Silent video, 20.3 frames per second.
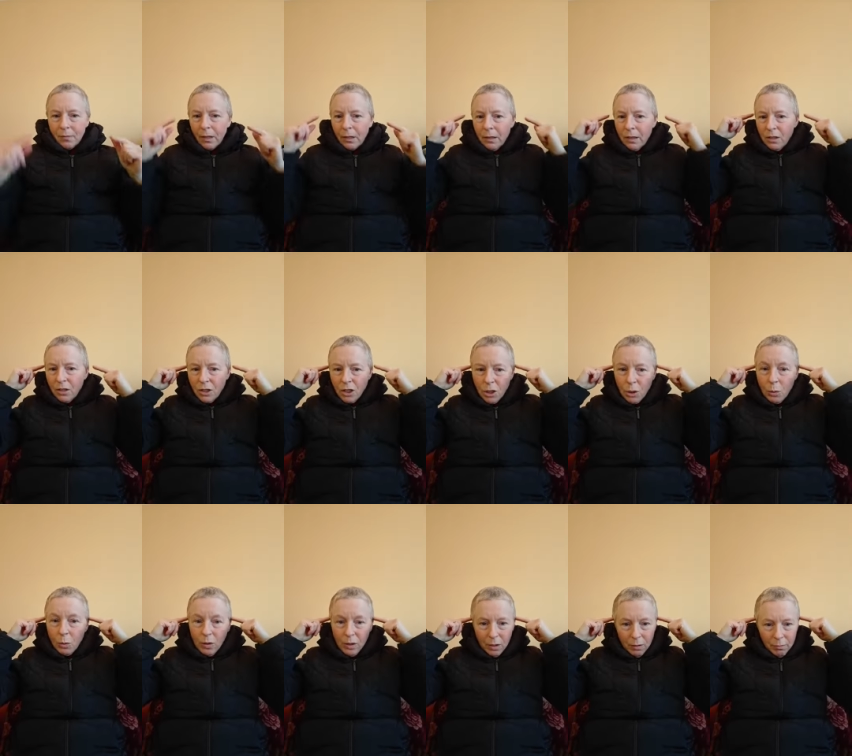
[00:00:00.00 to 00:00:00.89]
and there's
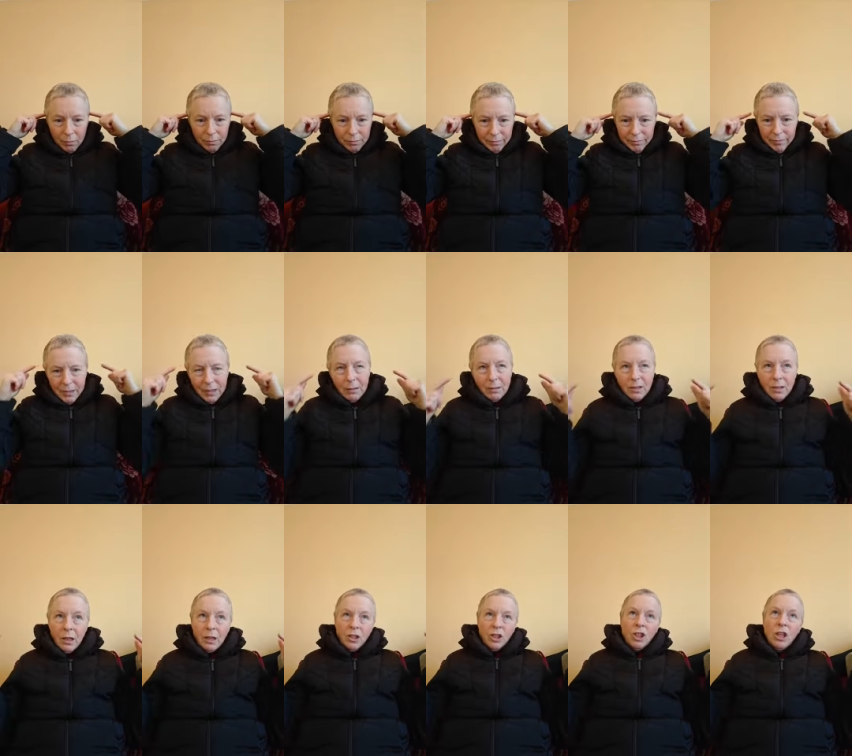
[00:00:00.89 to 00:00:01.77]
two of them.
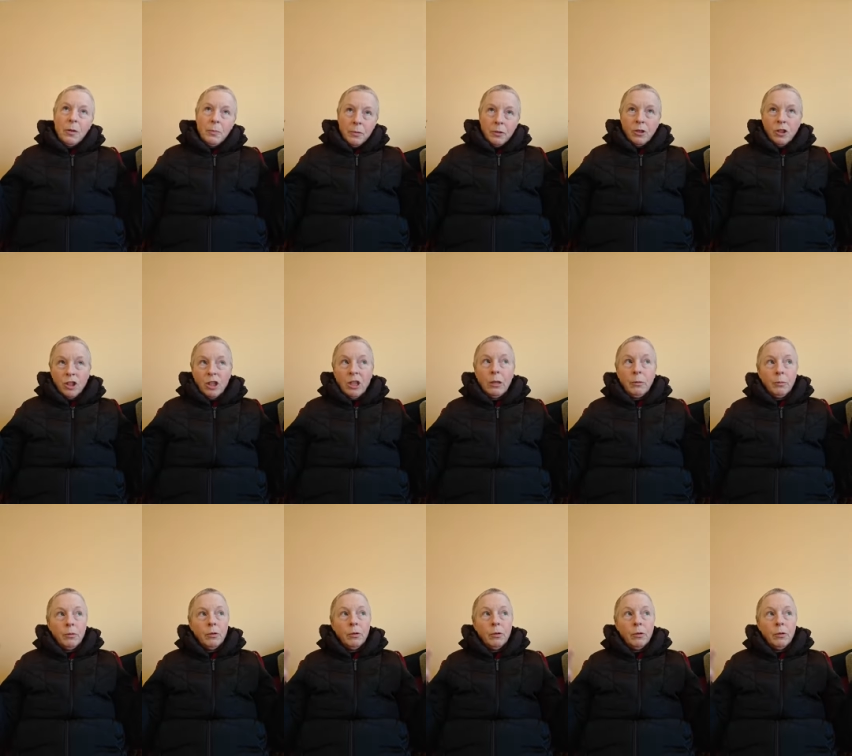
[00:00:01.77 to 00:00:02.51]
It's like sheep and sheep,